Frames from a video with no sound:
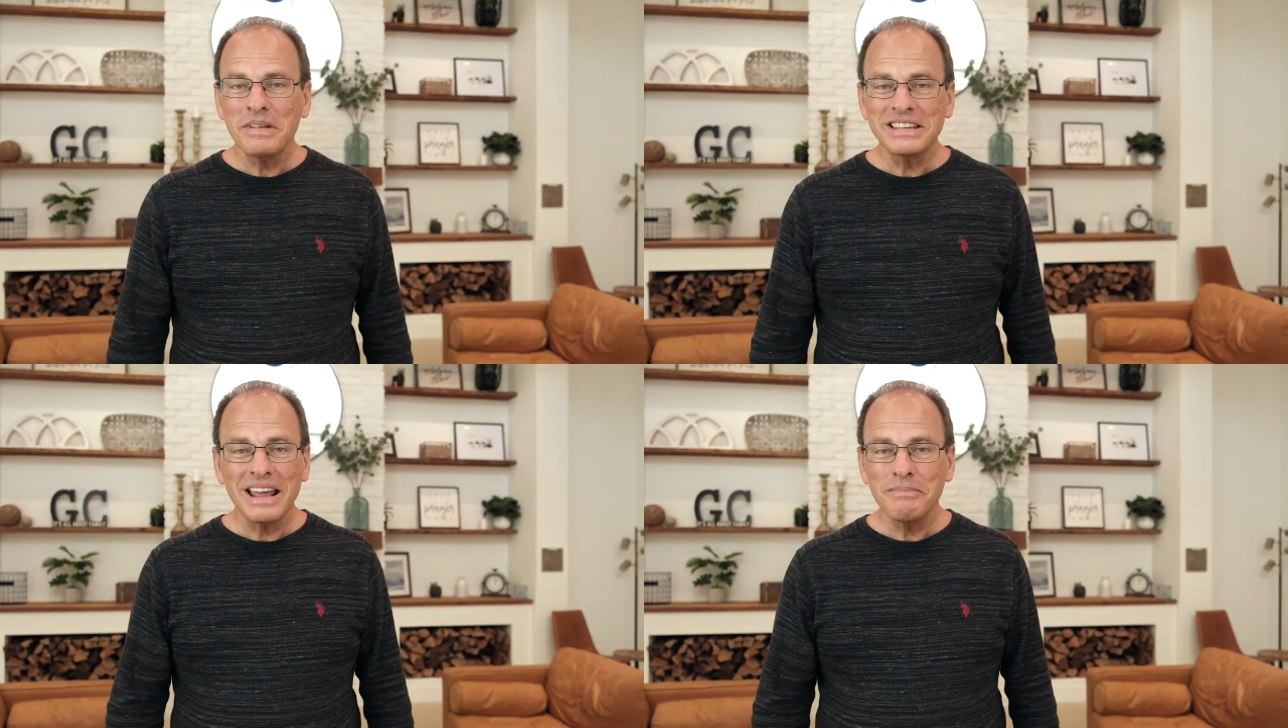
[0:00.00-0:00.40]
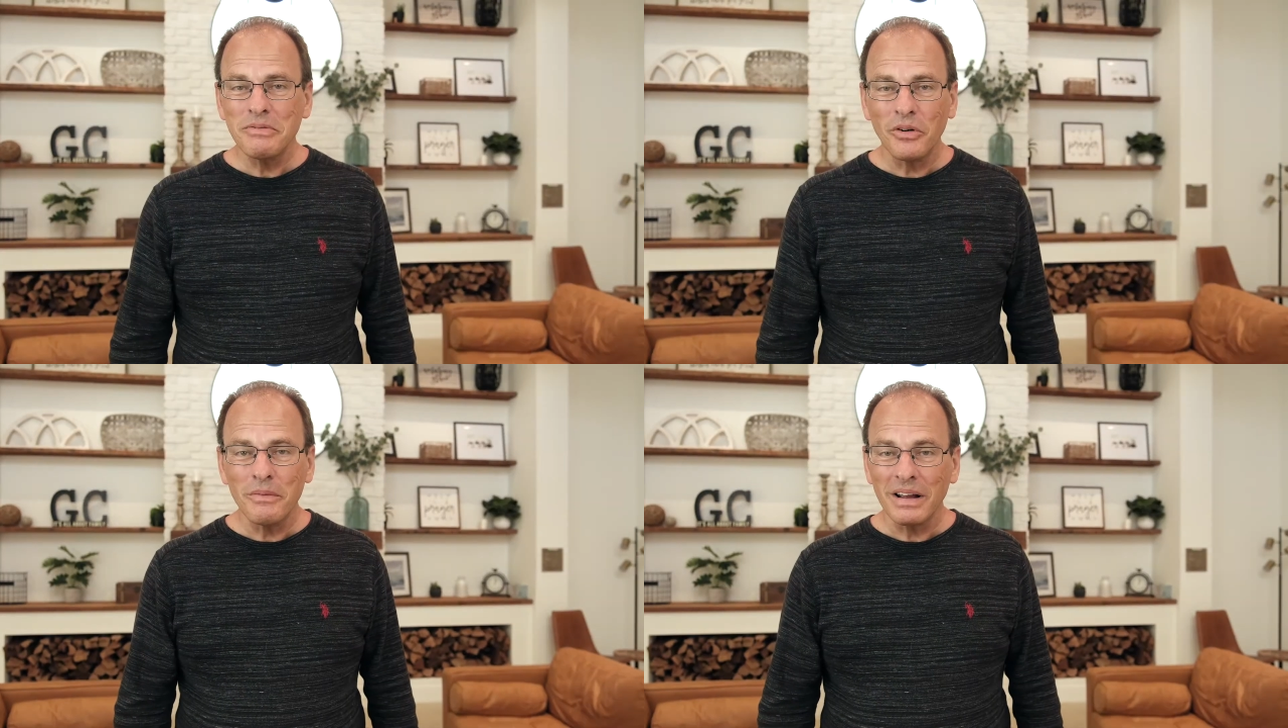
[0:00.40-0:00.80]
say it
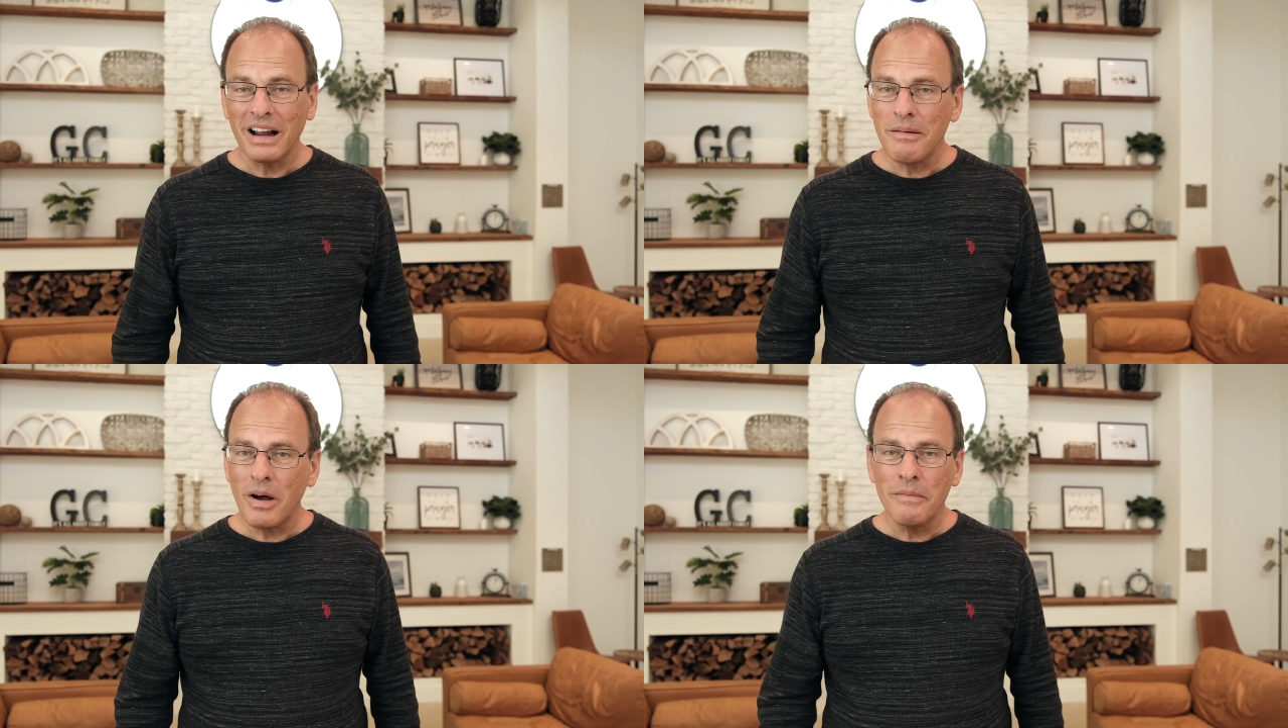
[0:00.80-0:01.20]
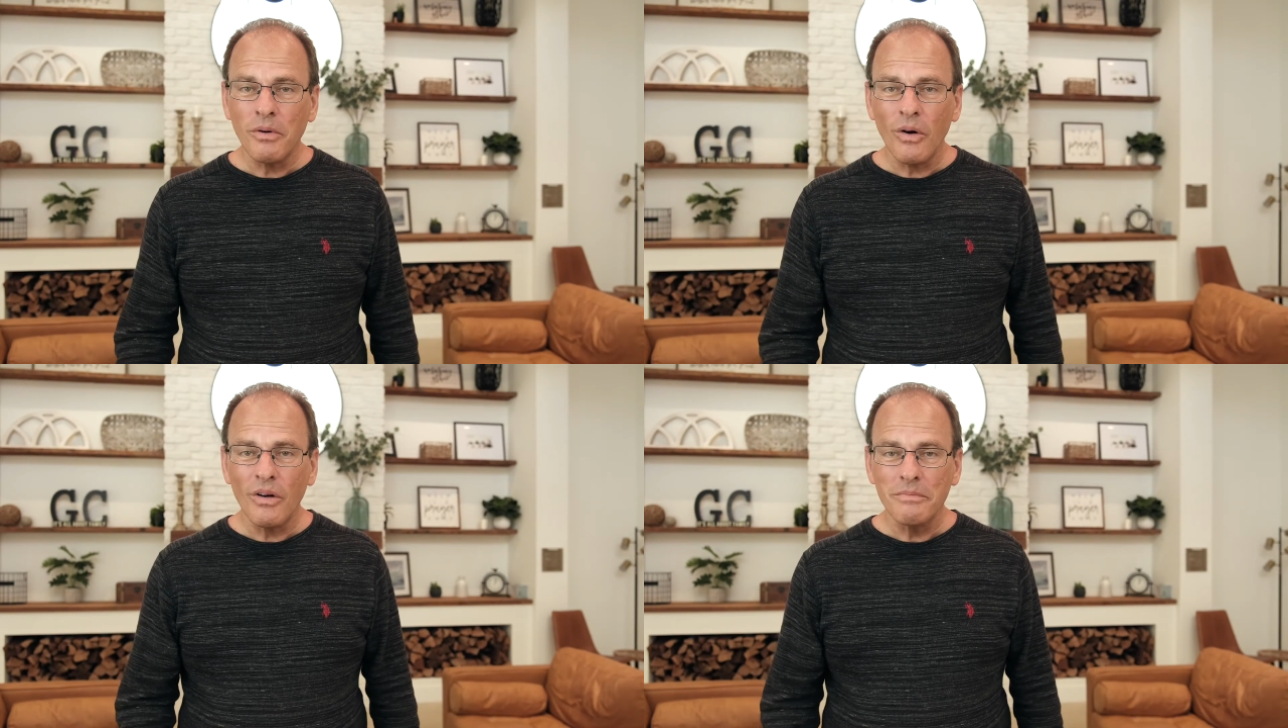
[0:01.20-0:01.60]
before, but come on
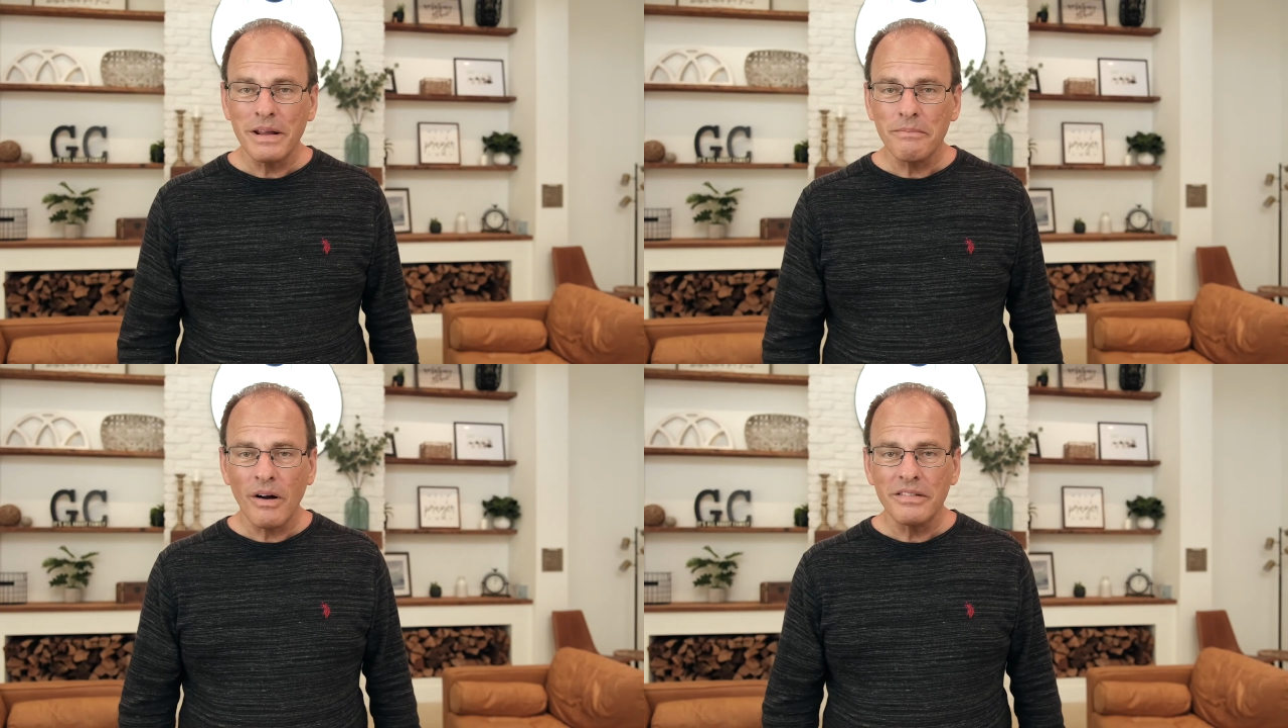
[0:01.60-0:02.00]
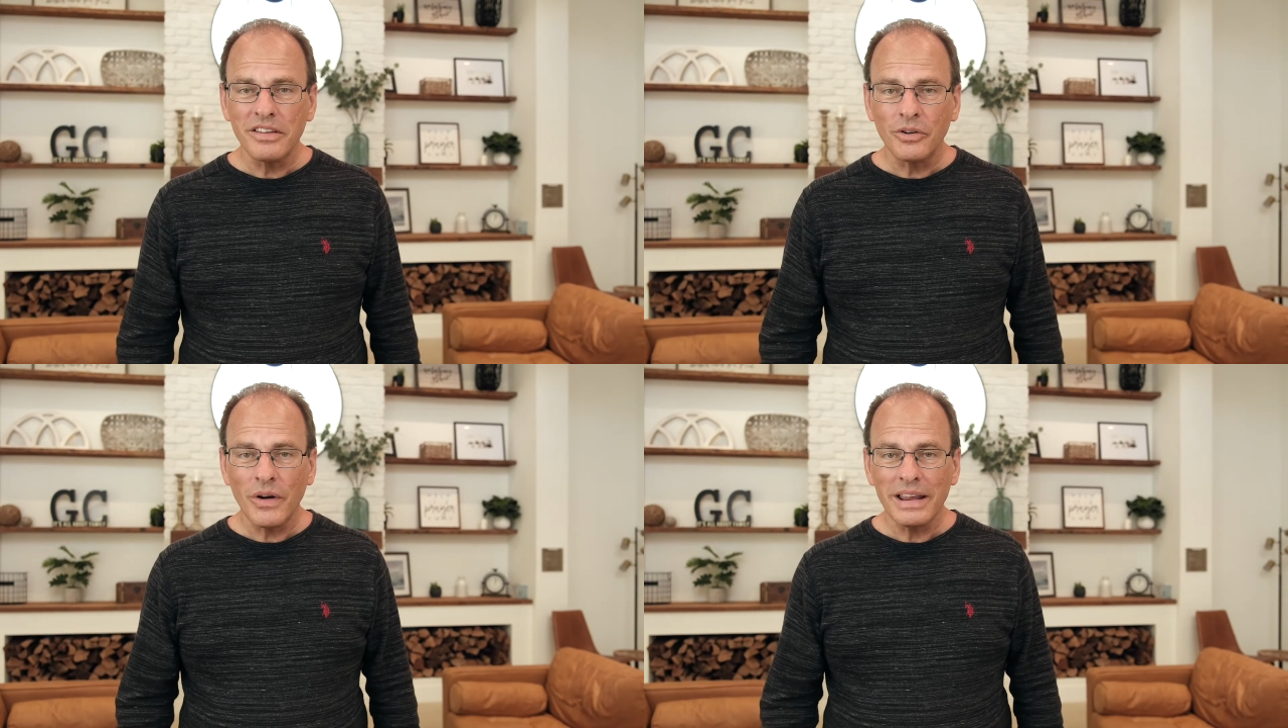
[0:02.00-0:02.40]
board, be a part of
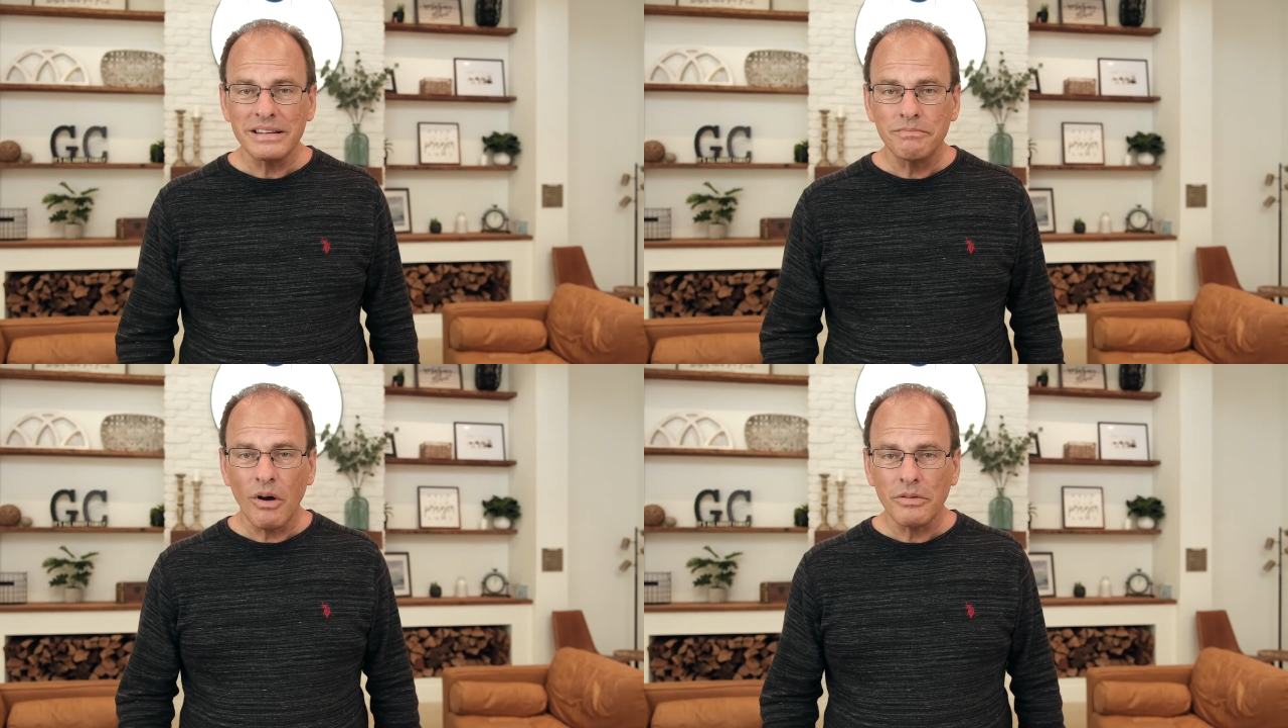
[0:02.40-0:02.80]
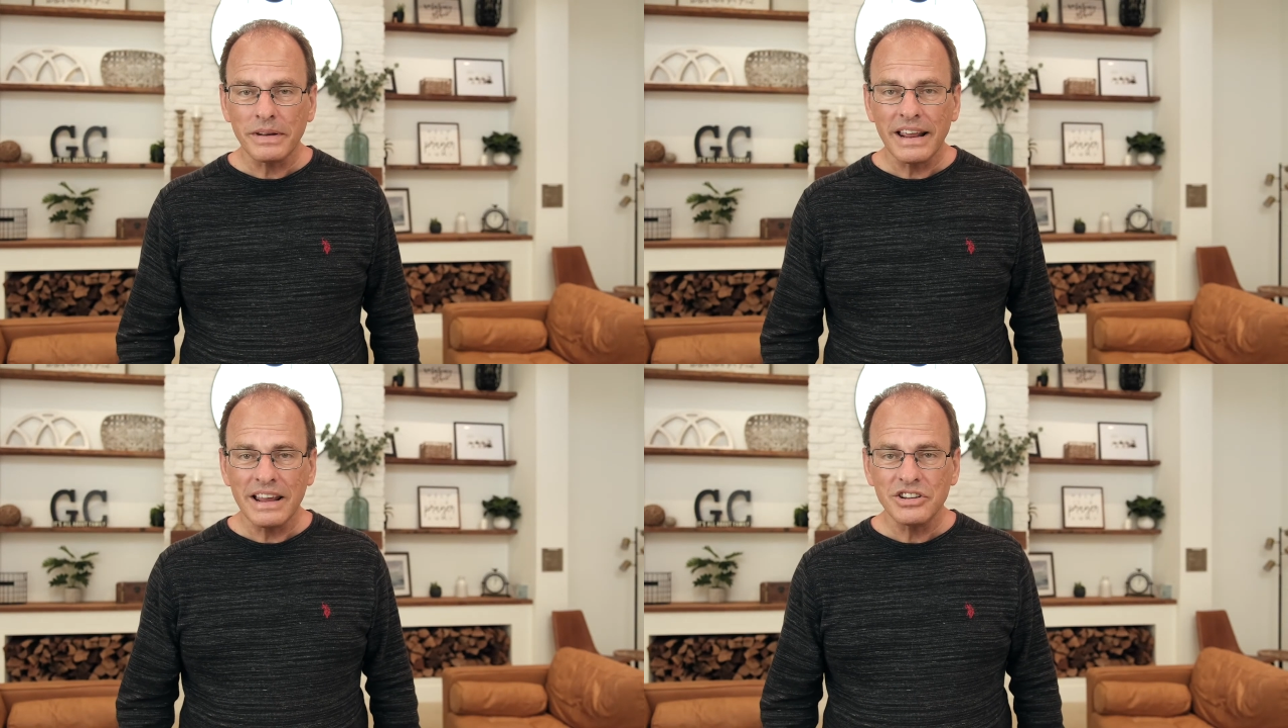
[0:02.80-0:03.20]
the great
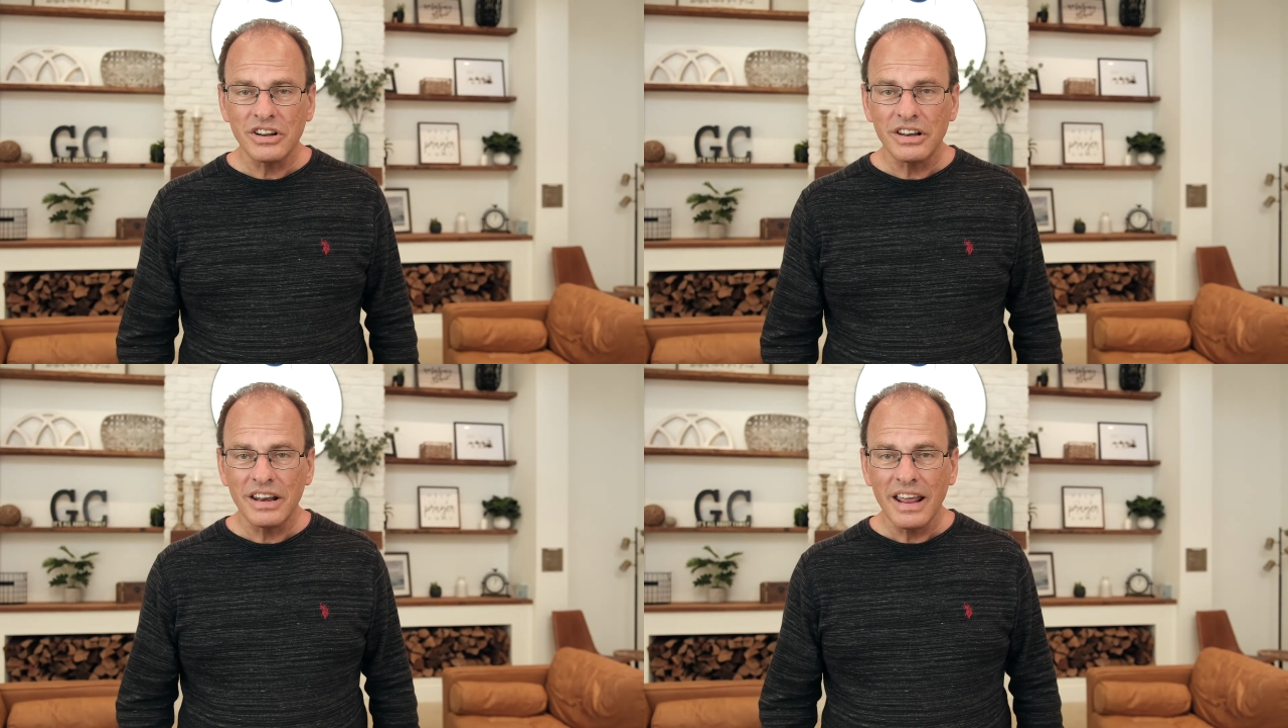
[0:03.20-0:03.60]
multiplication